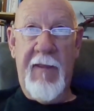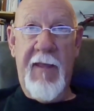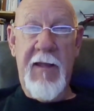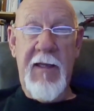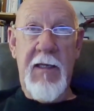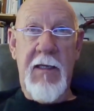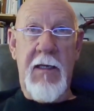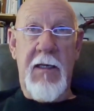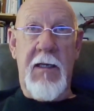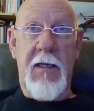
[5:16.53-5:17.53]
name
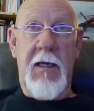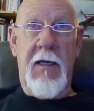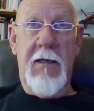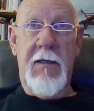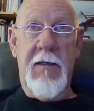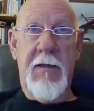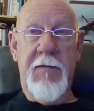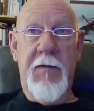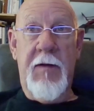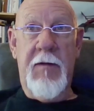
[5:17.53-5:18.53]

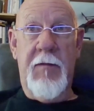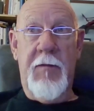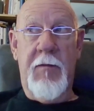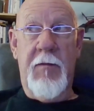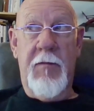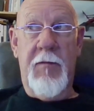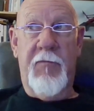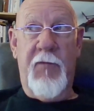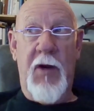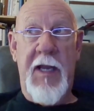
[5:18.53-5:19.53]
neuroticism
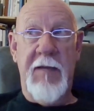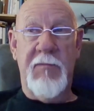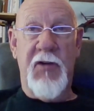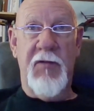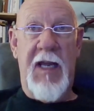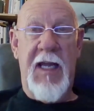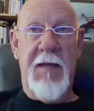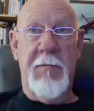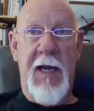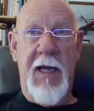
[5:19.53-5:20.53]
as a
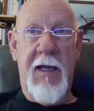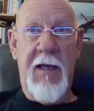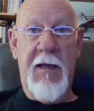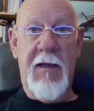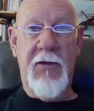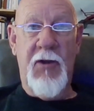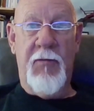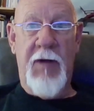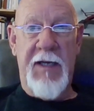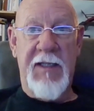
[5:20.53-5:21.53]
dominant
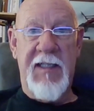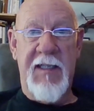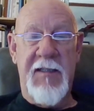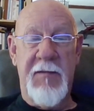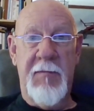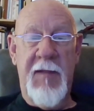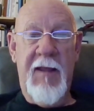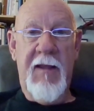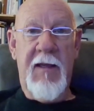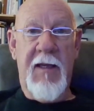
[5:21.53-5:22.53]
characteristic of
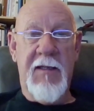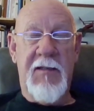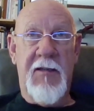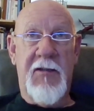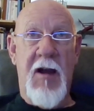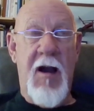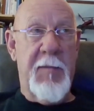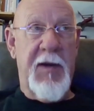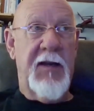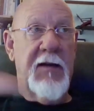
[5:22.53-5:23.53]
the human
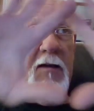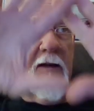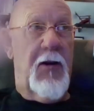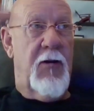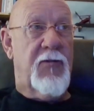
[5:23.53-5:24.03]
populations,